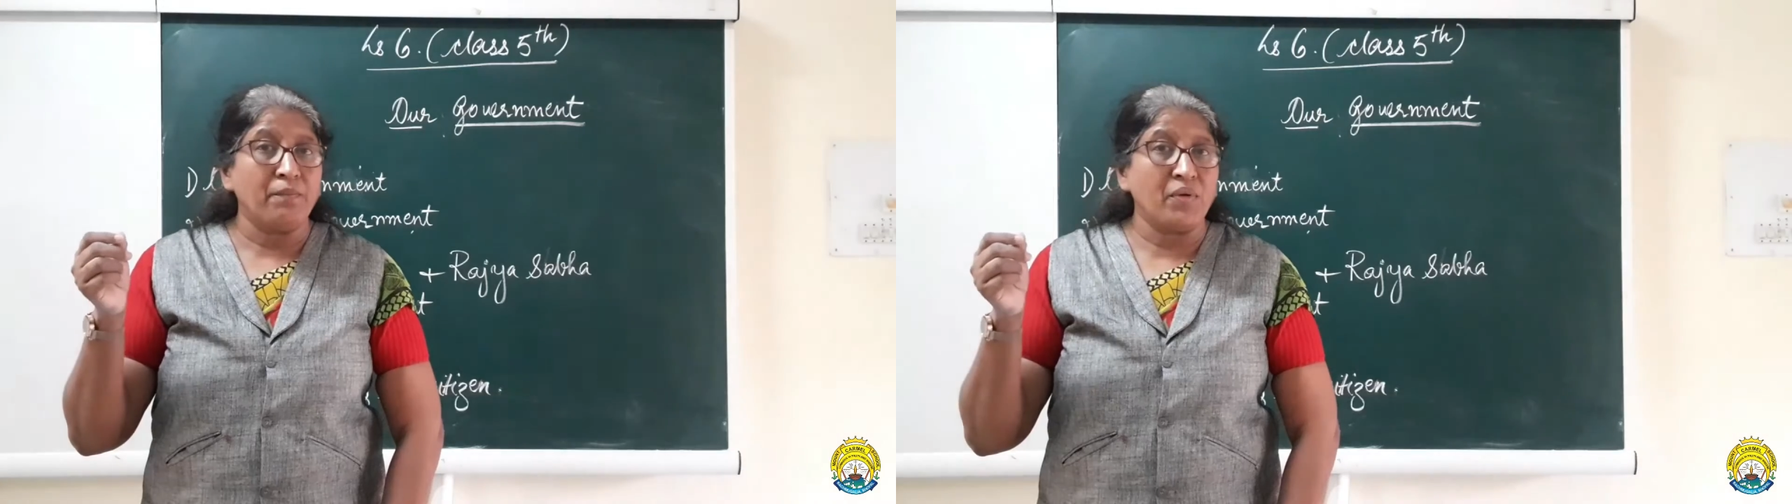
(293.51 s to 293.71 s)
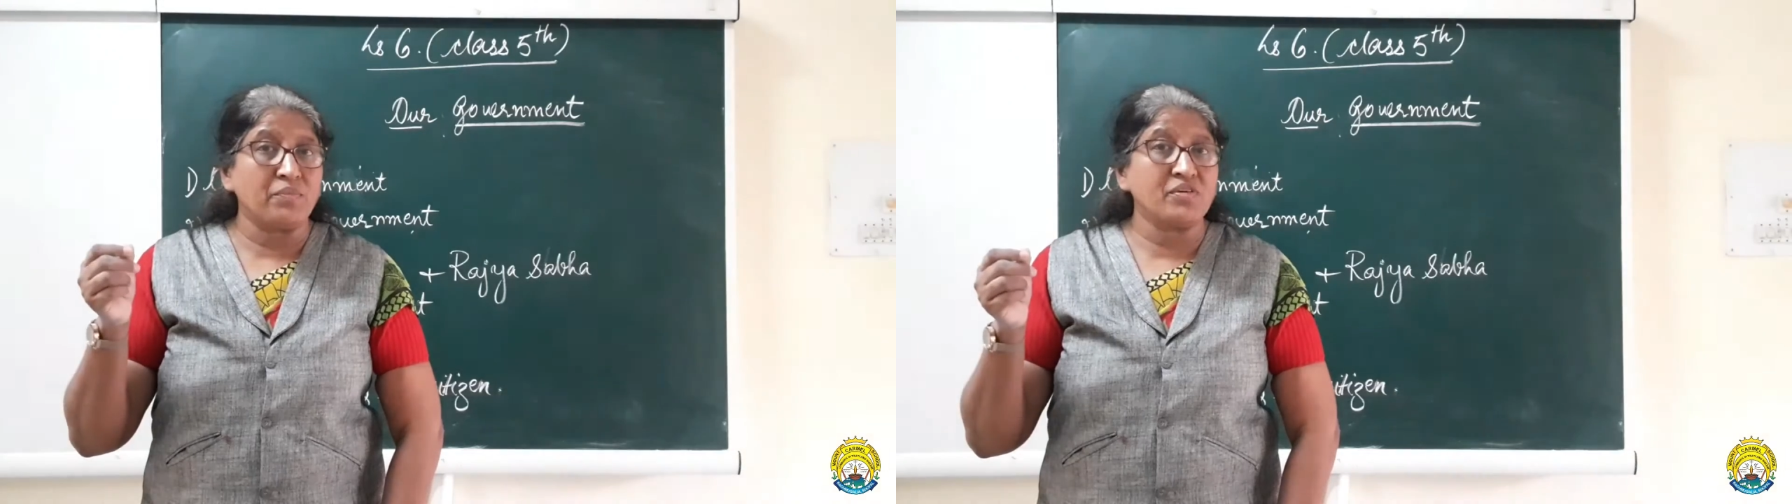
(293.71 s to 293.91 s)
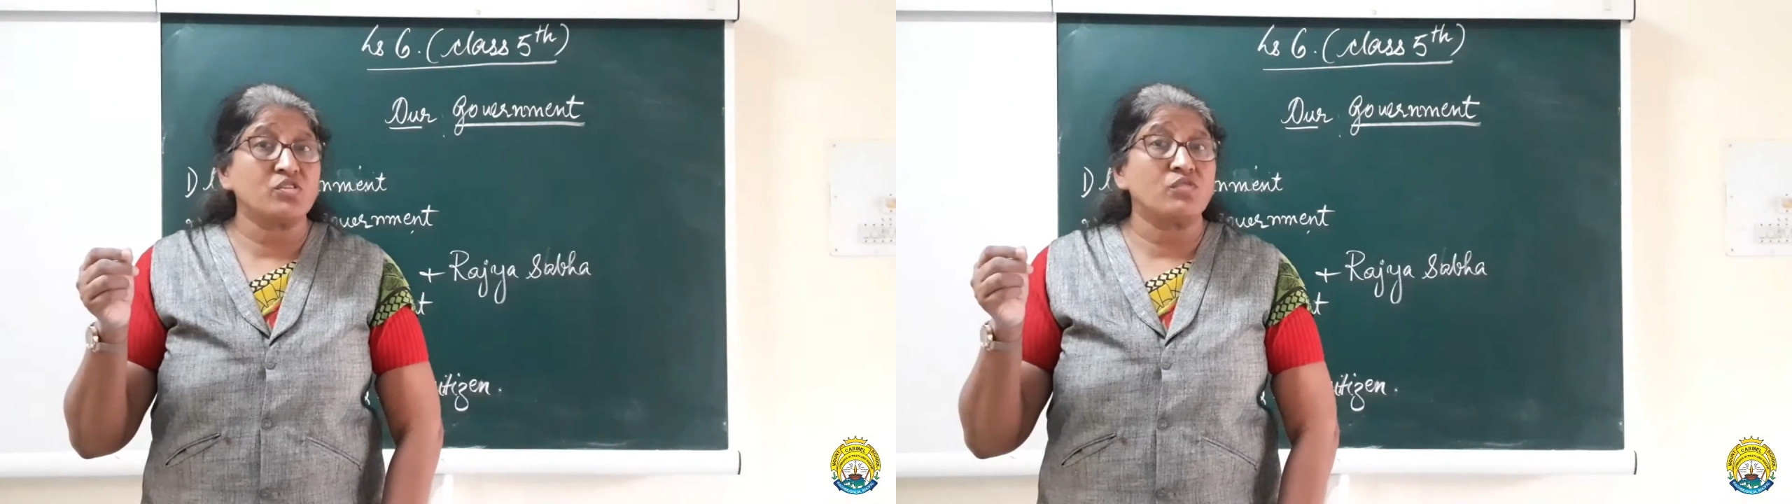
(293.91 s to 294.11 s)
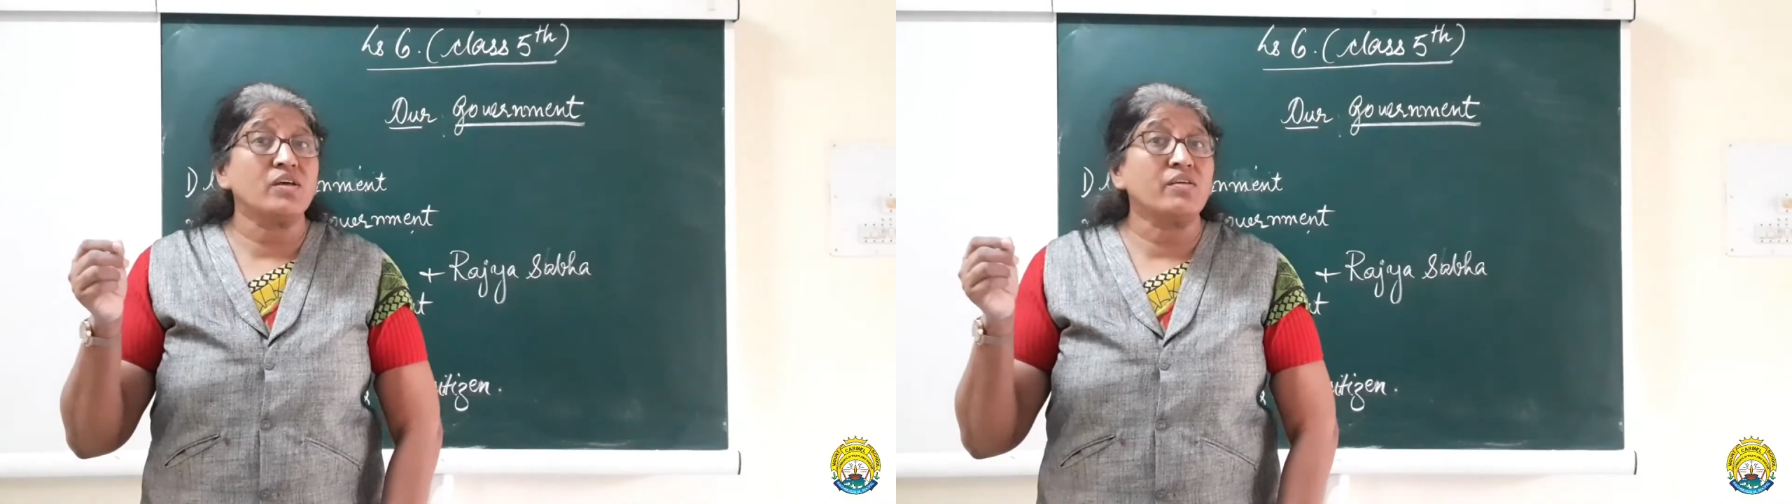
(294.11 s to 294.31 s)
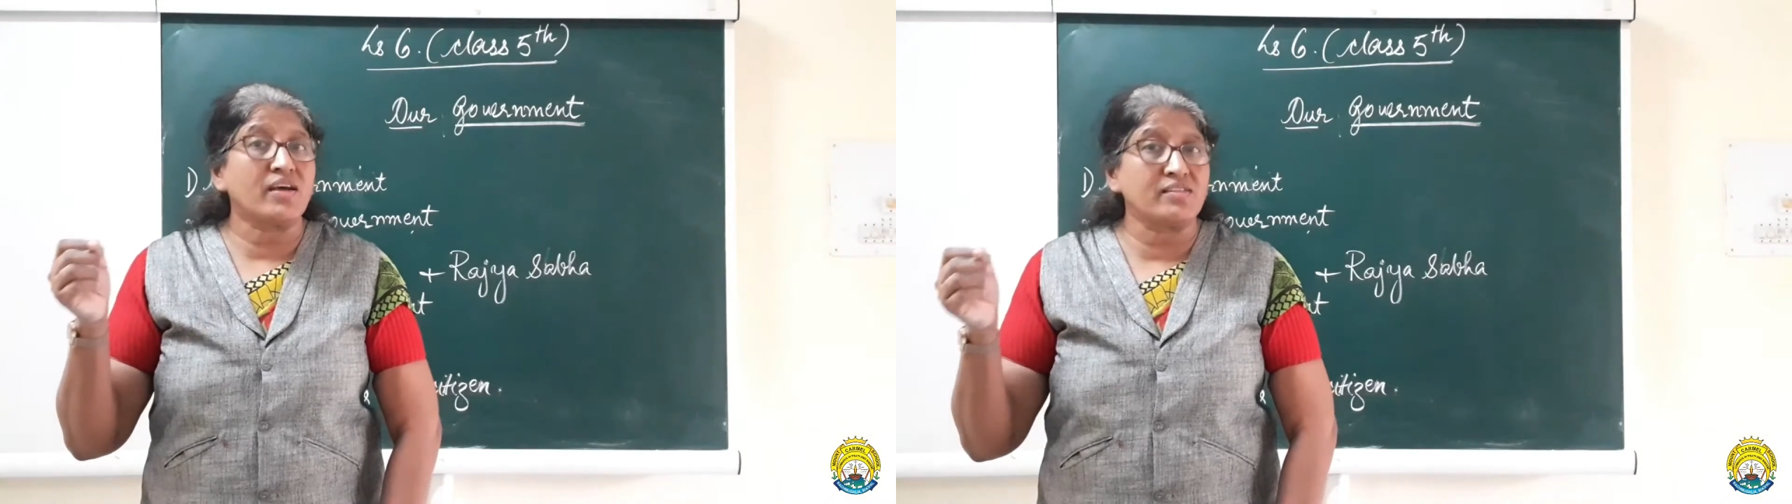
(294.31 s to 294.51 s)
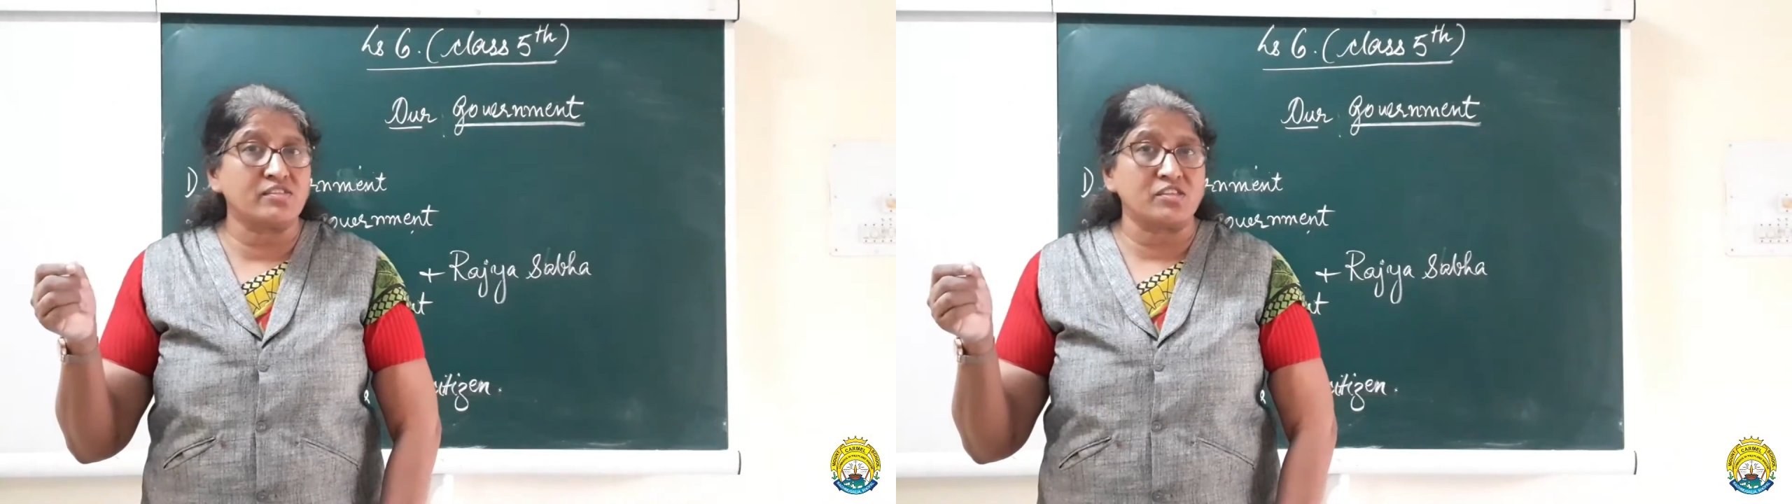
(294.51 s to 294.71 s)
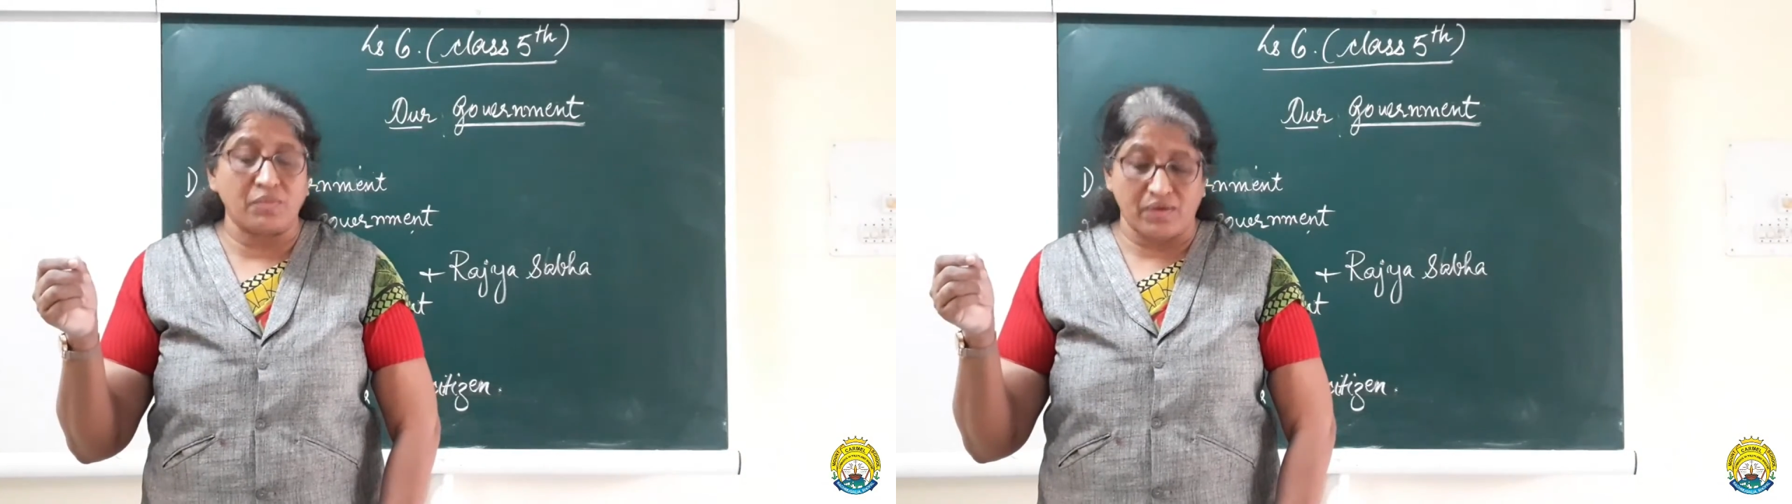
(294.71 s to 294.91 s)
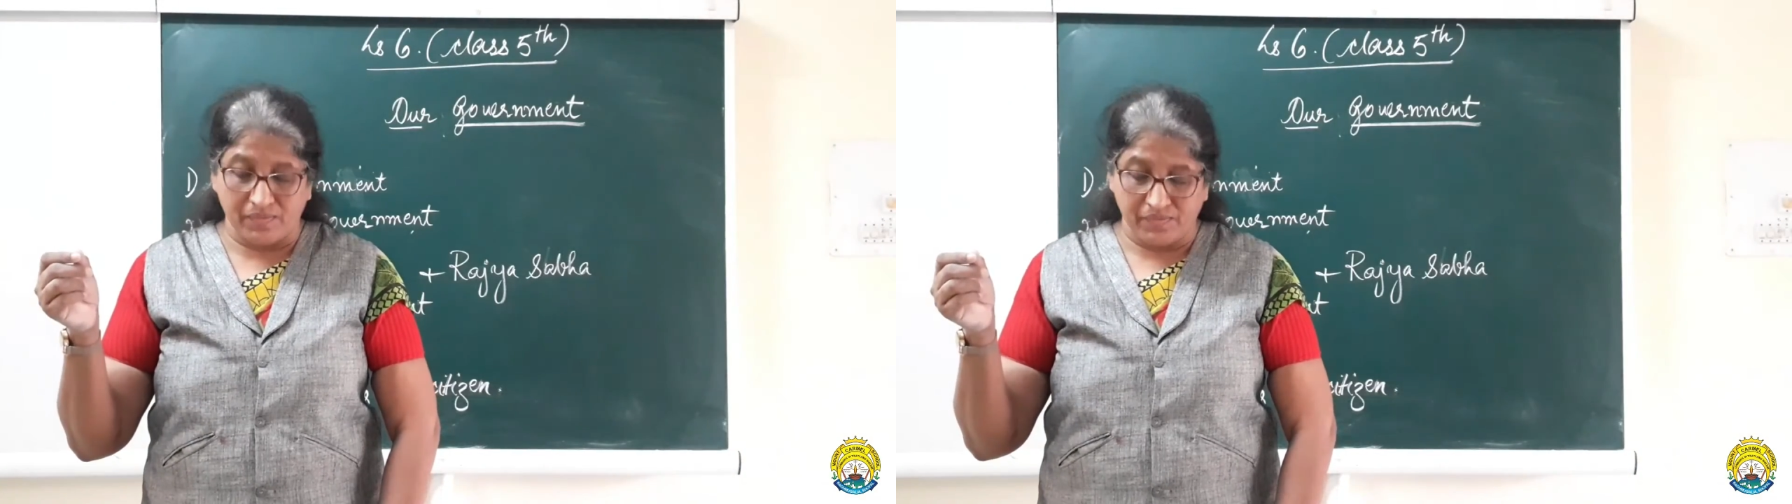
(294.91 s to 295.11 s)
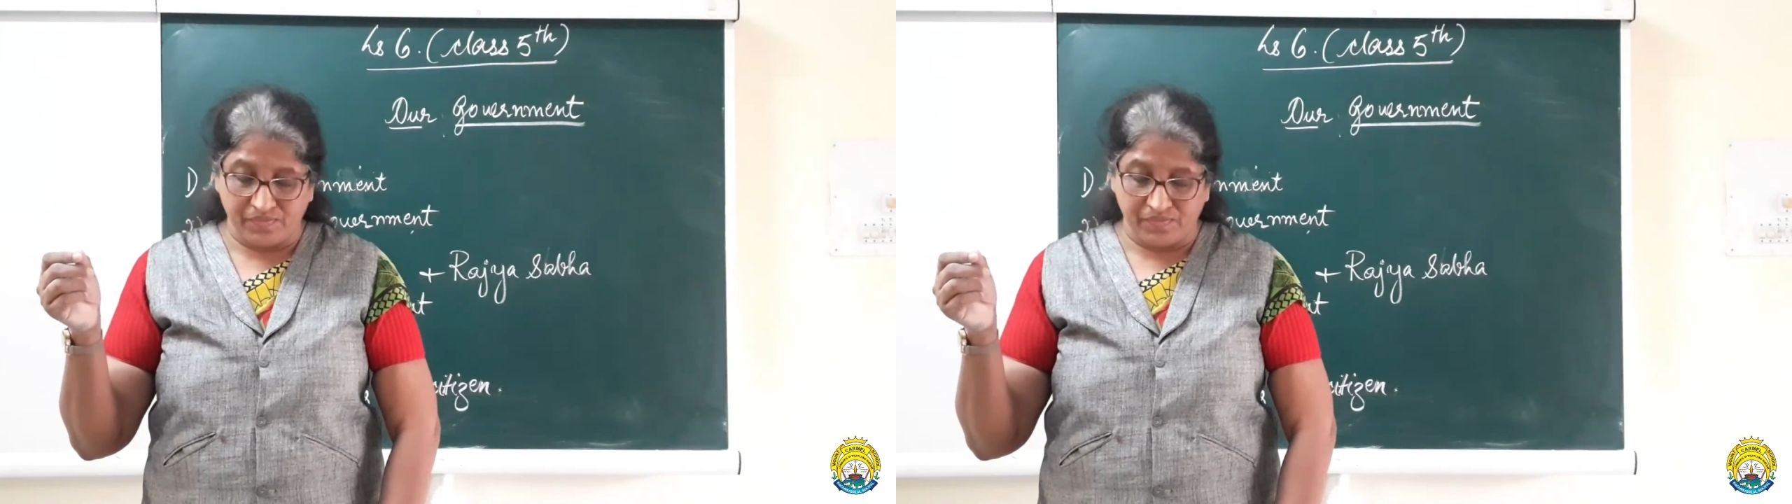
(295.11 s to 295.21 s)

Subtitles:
members of the Rajya Sabha.